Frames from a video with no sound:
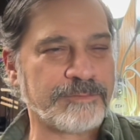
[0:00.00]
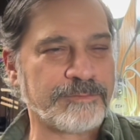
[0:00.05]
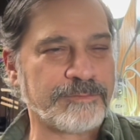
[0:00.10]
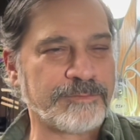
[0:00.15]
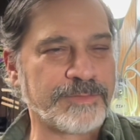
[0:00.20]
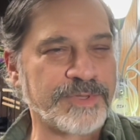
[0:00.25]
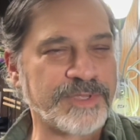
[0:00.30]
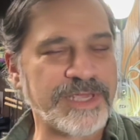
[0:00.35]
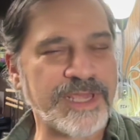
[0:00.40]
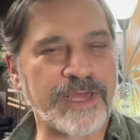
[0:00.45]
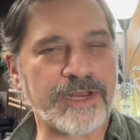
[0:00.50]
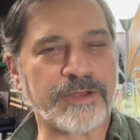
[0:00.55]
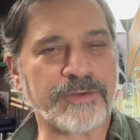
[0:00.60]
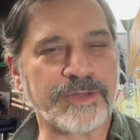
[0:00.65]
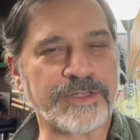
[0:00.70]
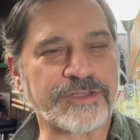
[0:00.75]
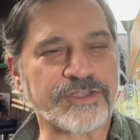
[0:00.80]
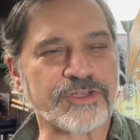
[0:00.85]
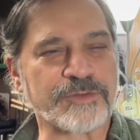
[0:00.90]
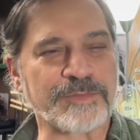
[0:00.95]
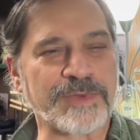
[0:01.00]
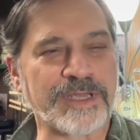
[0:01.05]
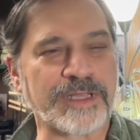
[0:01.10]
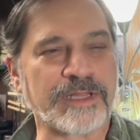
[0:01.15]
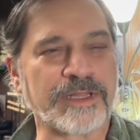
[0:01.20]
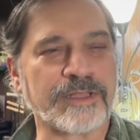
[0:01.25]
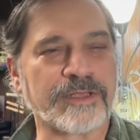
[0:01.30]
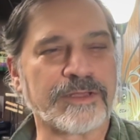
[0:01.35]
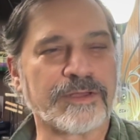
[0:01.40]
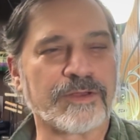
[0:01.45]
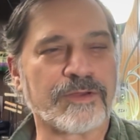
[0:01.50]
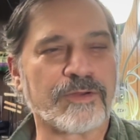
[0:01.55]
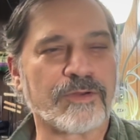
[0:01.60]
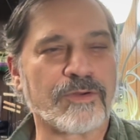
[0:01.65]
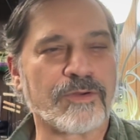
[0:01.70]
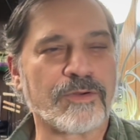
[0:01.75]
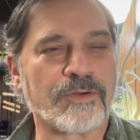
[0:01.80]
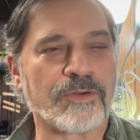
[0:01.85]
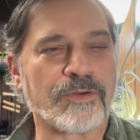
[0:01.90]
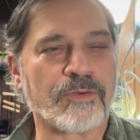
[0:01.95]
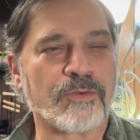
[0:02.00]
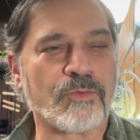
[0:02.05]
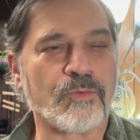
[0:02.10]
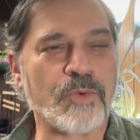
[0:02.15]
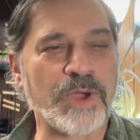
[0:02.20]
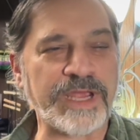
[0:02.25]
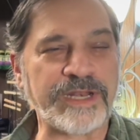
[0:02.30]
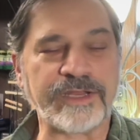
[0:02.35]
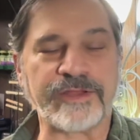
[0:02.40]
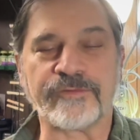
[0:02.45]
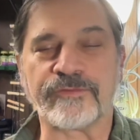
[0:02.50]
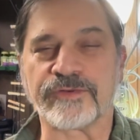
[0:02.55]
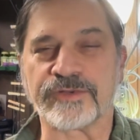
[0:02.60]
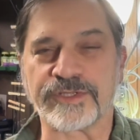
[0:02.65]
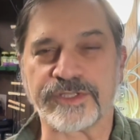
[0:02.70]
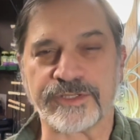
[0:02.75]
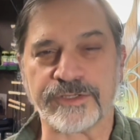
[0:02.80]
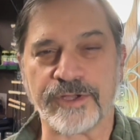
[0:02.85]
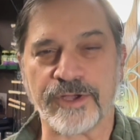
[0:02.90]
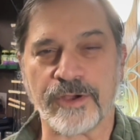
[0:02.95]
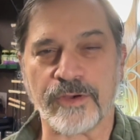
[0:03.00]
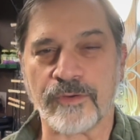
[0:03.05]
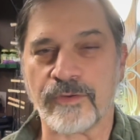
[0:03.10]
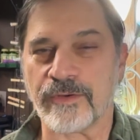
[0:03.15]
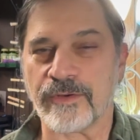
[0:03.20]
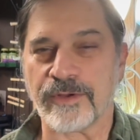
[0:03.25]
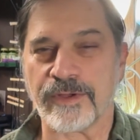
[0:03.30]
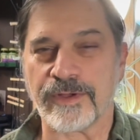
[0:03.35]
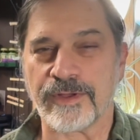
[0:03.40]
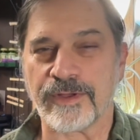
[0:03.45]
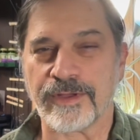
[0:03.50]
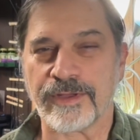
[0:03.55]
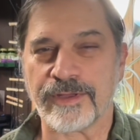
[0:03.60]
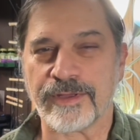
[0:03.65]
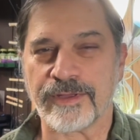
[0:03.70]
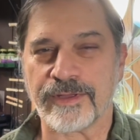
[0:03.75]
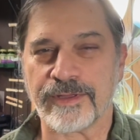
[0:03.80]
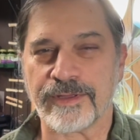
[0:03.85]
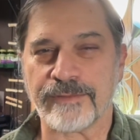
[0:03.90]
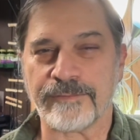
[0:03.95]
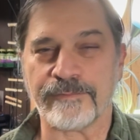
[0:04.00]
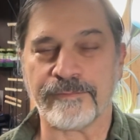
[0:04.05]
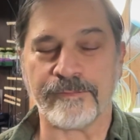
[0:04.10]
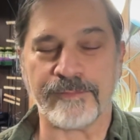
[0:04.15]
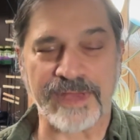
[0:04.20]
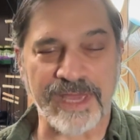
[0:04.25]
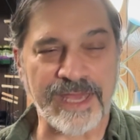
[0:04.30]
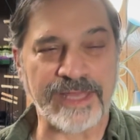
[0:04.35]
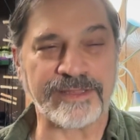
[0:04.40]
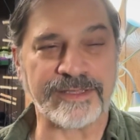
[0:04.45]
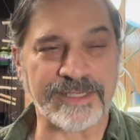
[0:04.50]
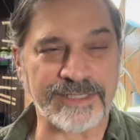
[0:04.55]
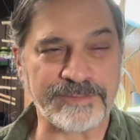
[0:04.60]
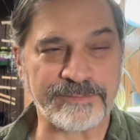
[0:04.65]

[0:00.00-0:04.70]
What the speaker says: piano instrumental, Waiting for Snow. Man, this